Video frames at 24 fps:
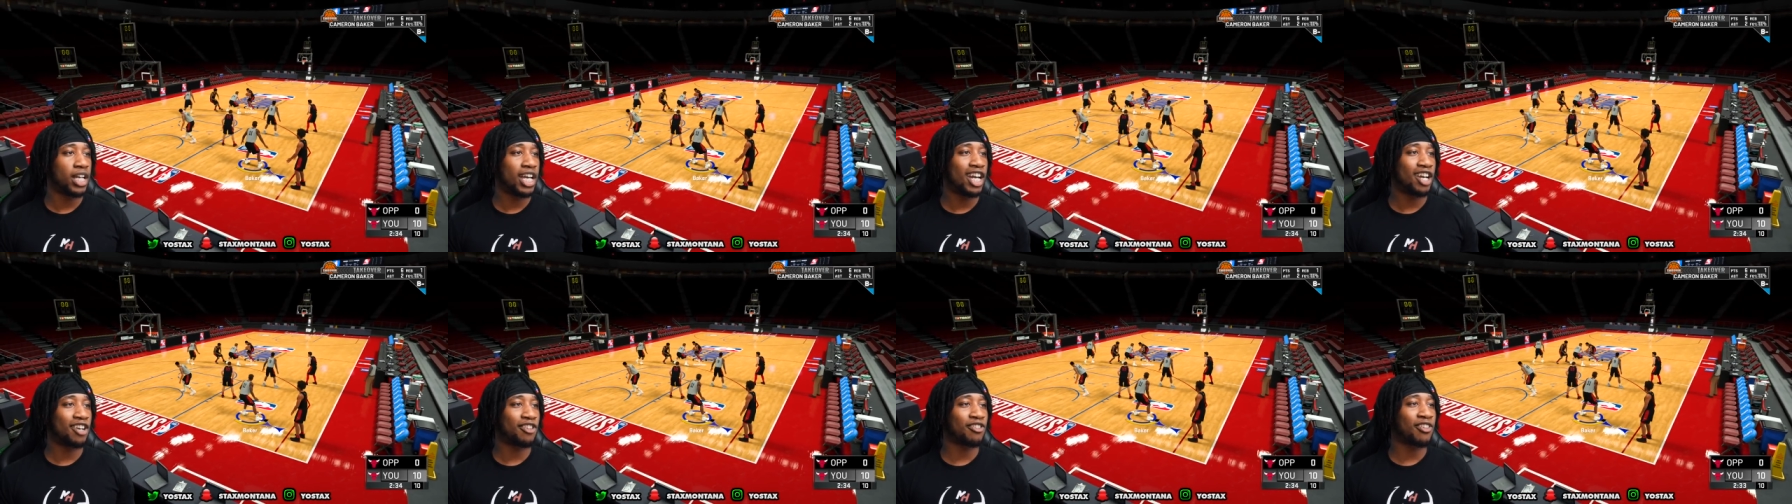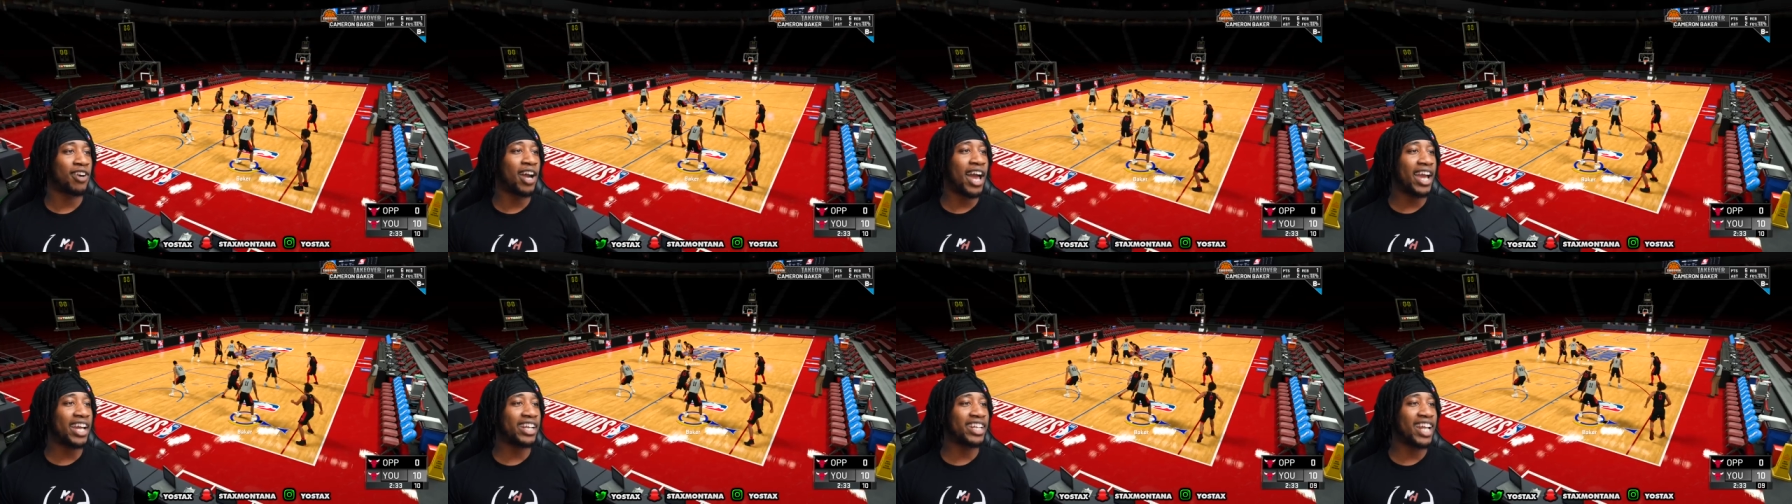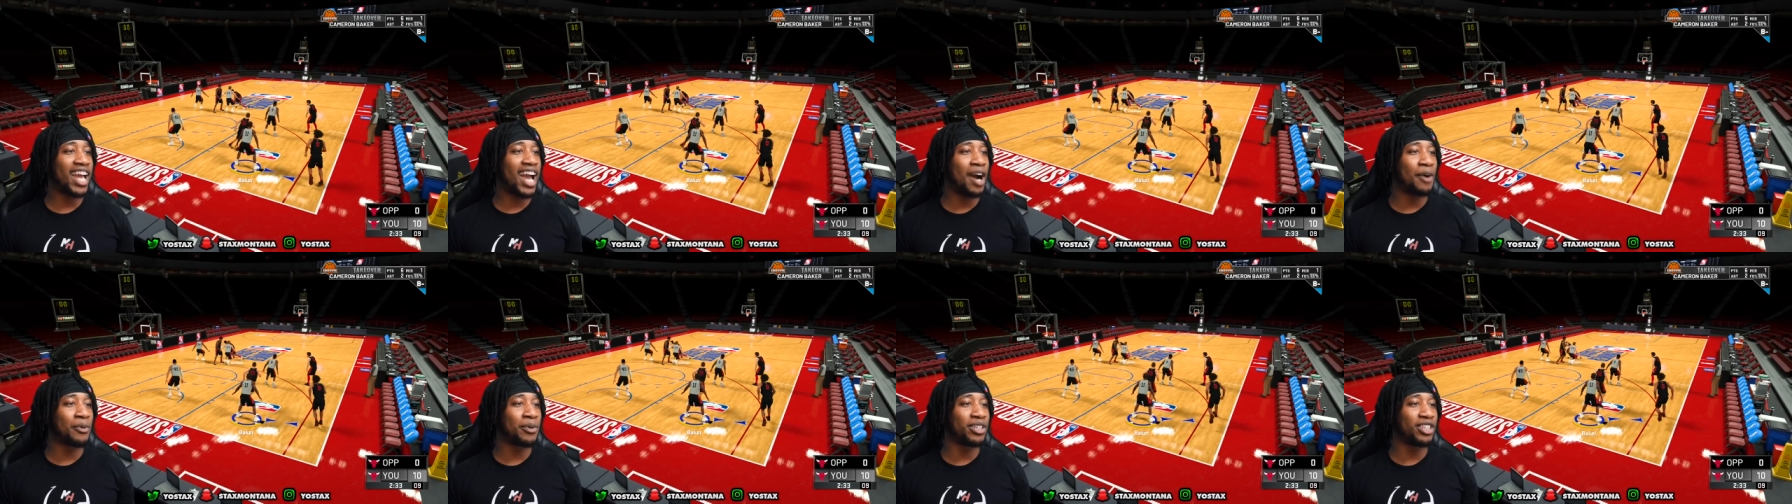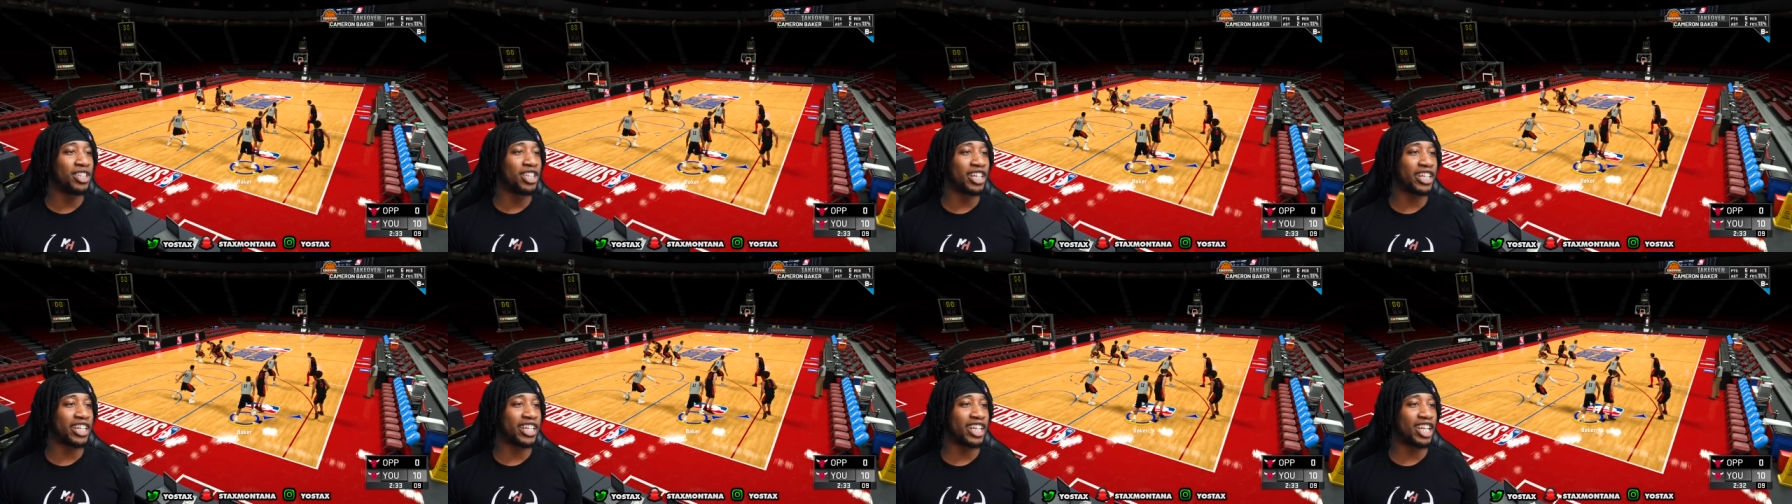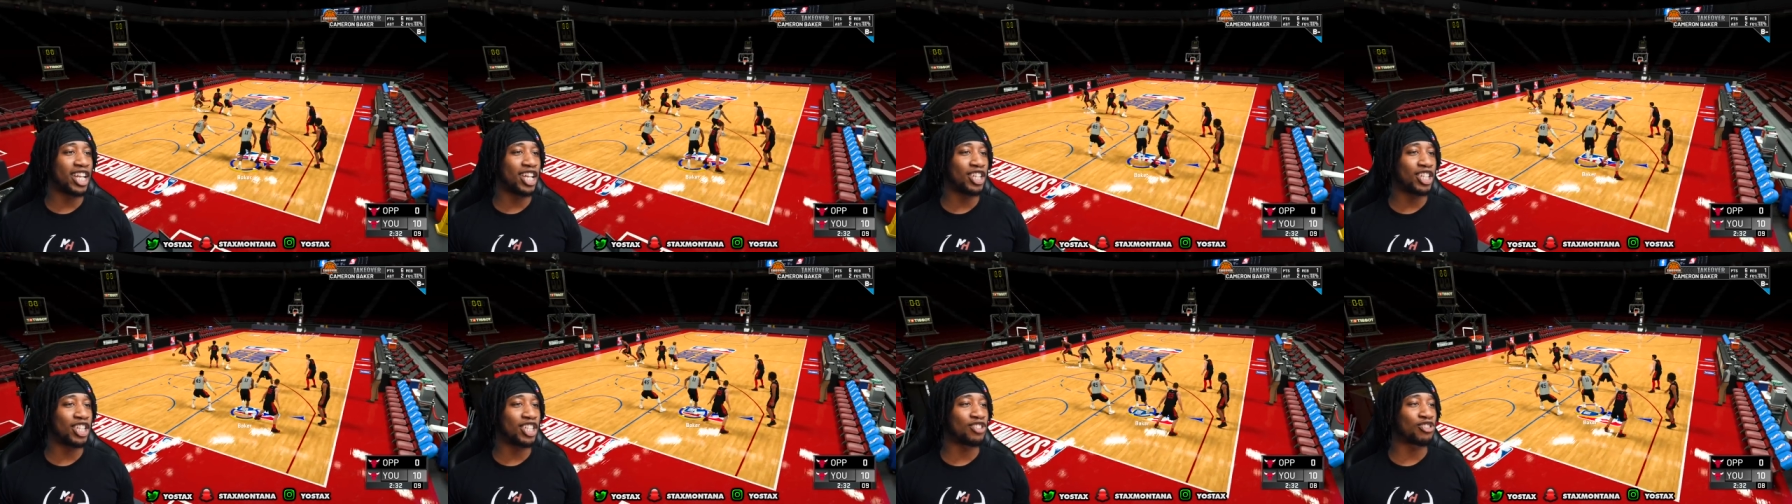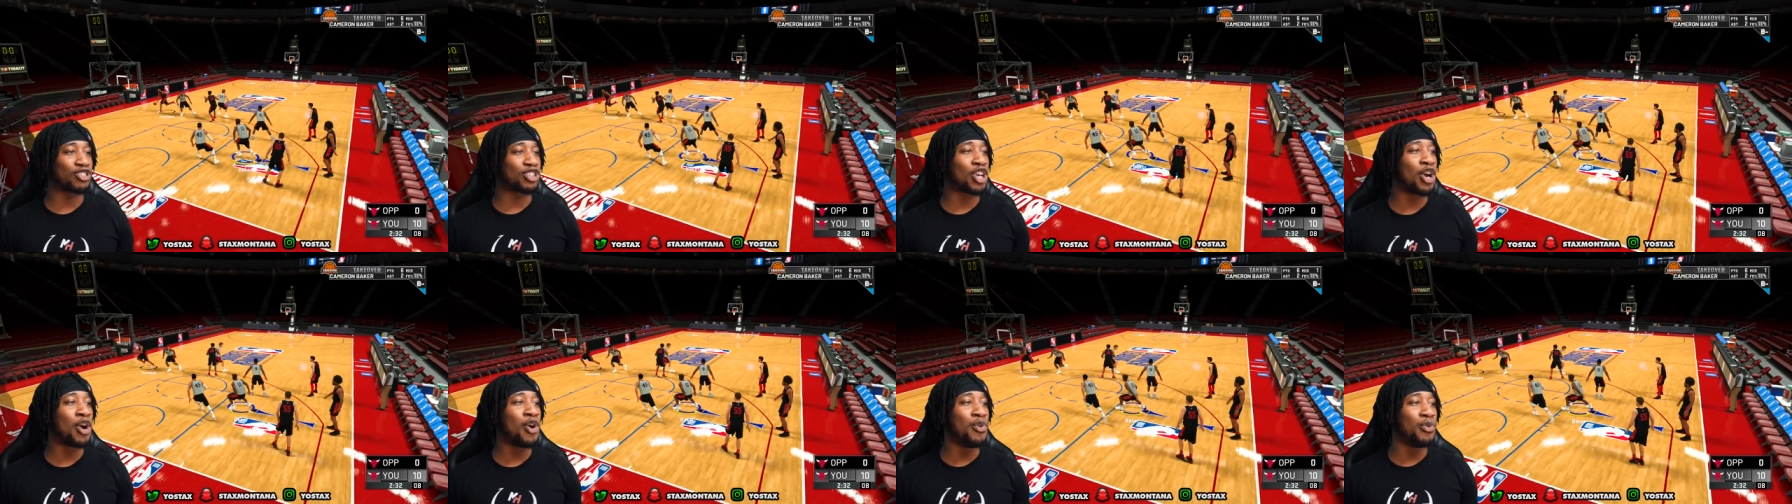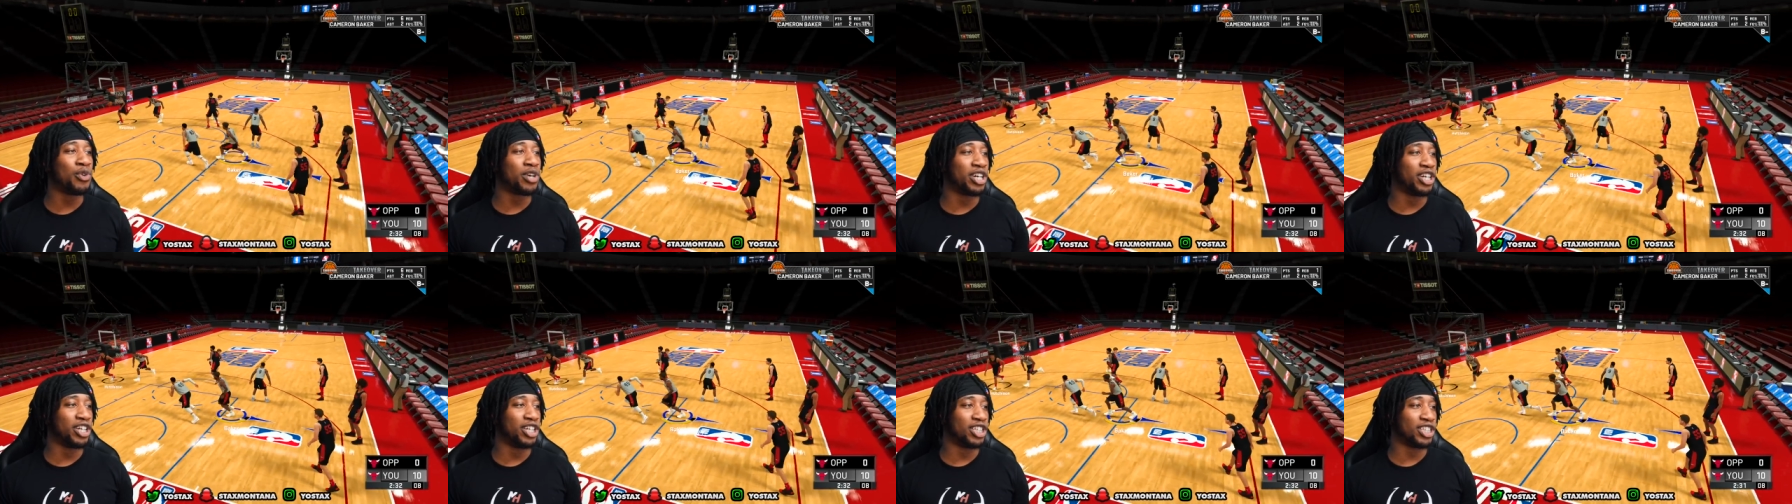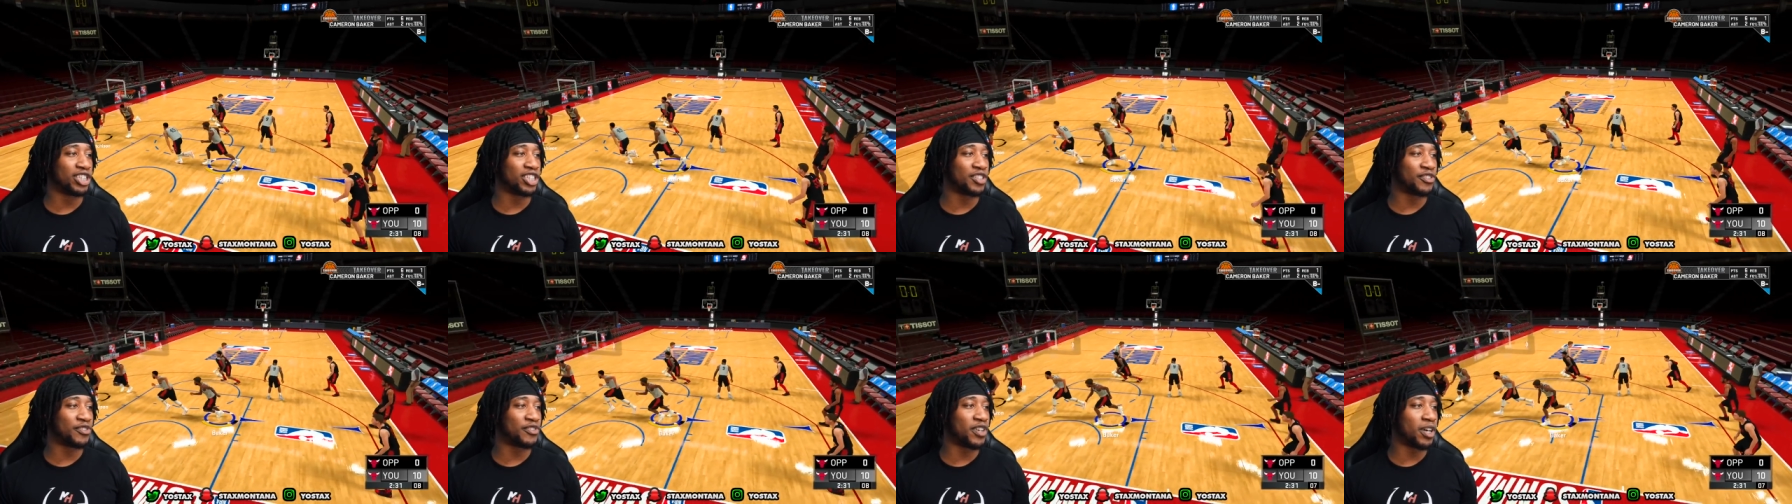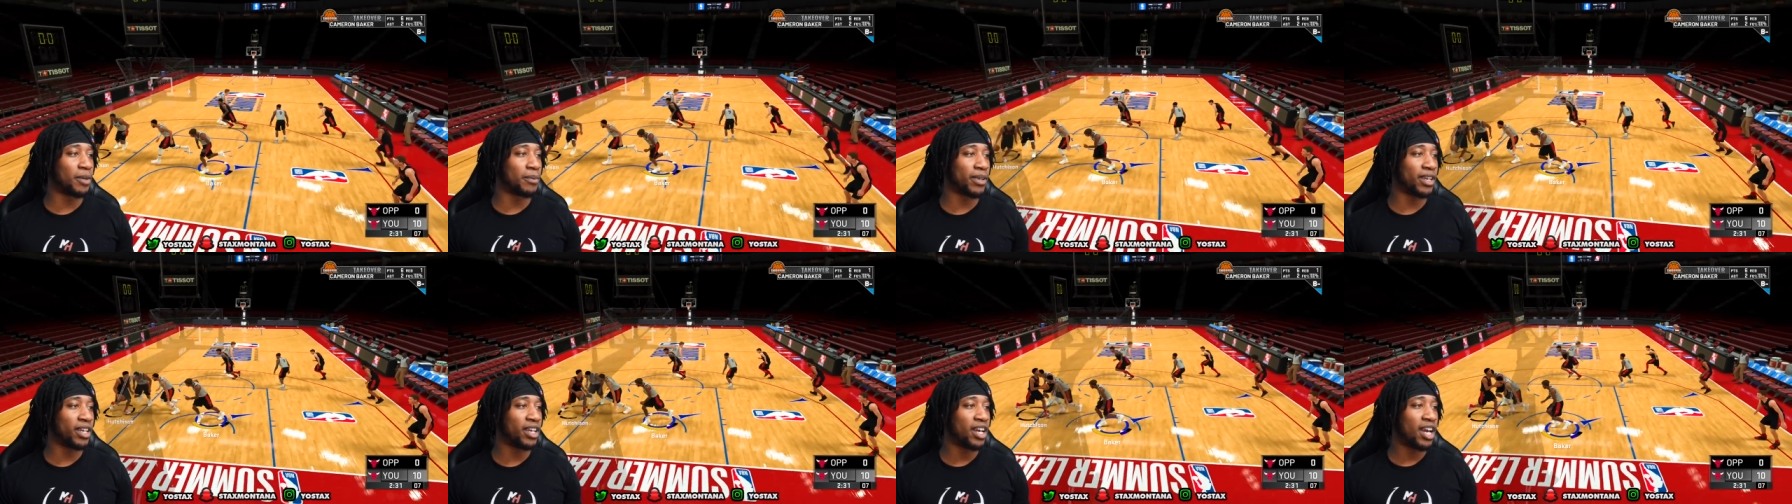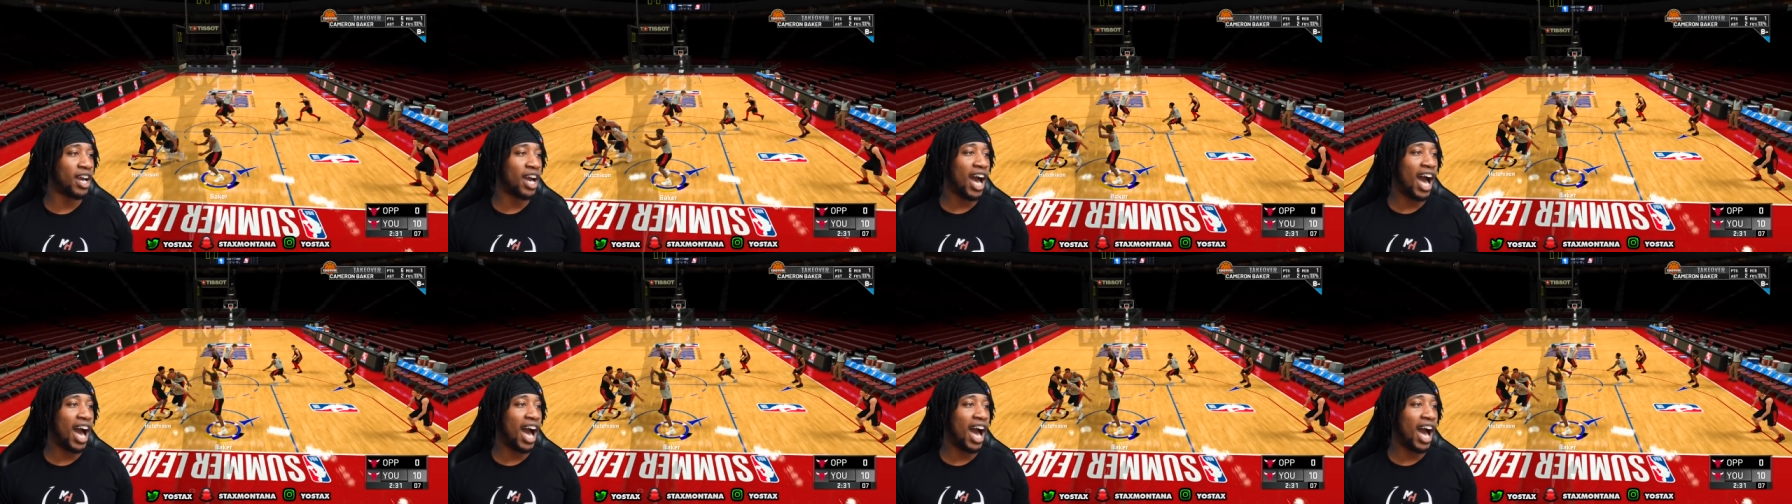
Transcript: And right now we looking too good, you feel me?